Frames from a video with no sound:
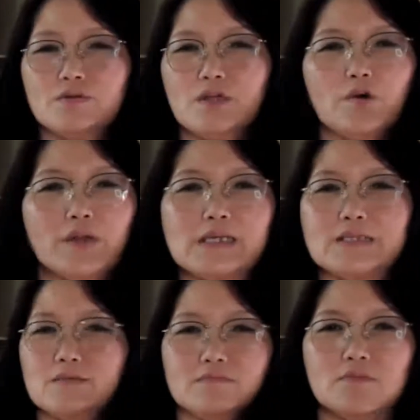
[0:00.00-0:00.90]

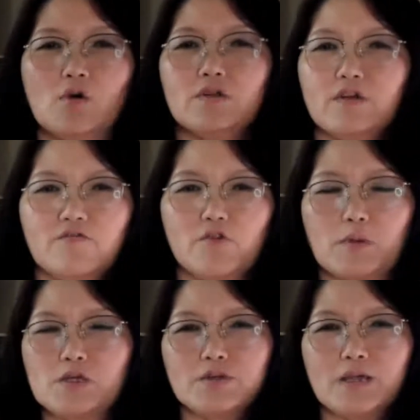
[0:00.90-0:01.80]
Nowadays, all the
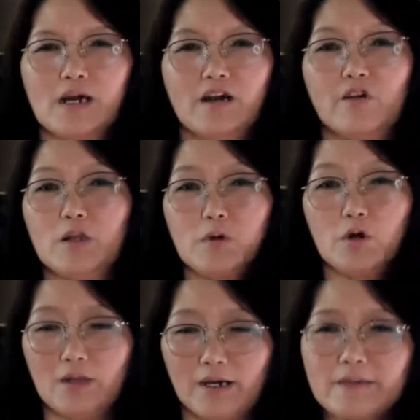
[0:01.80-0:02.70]
information are available
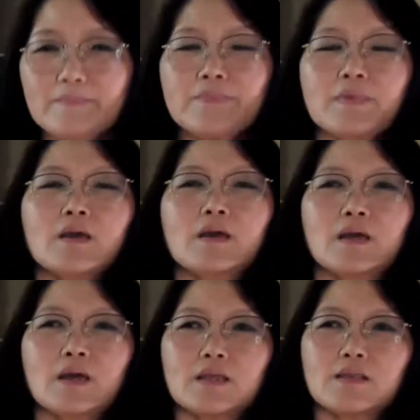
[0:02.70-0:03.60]
online.
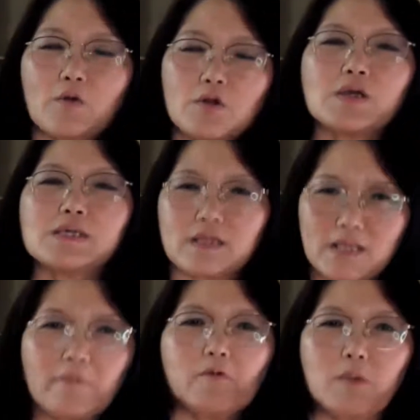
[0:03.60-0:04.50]
Taekwondo is a
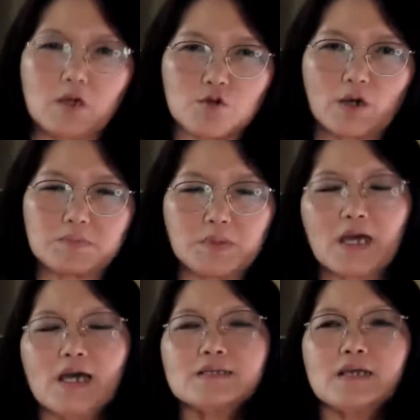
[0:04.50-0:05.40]
type of martial art
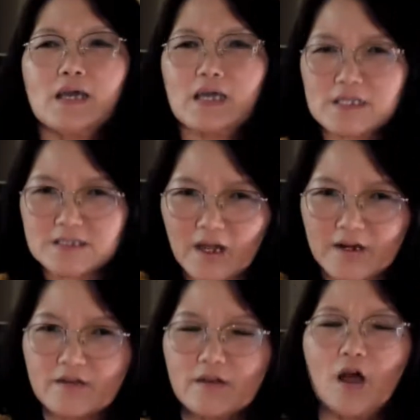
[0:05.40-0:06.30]
because it
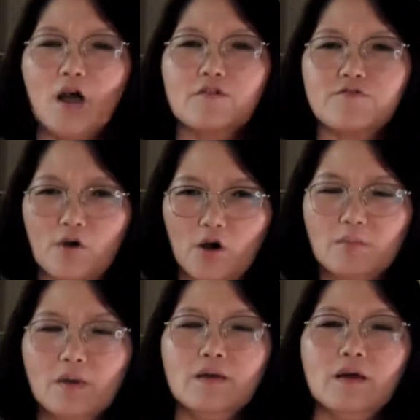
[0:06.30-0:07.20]
started
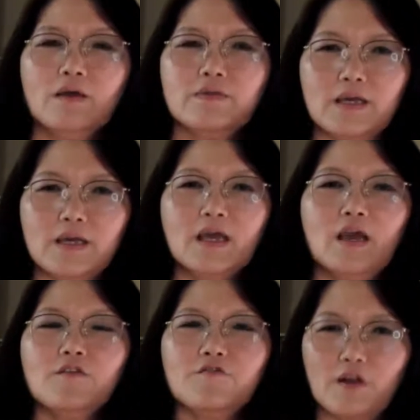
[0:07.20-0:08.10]
from the
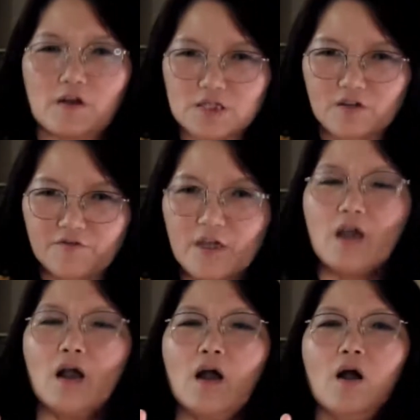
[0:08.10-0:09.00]

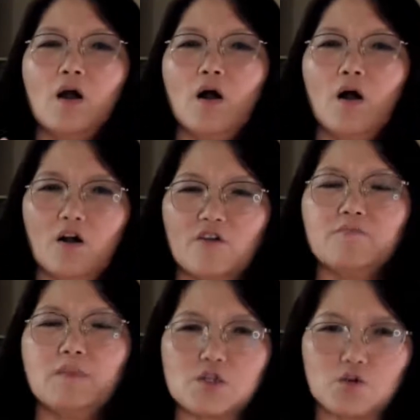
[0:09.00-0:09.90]
philosophy of
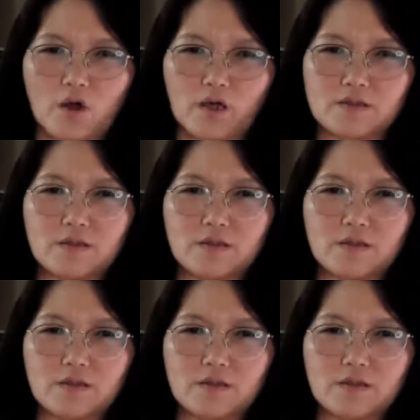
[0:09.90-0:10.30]
martial arts.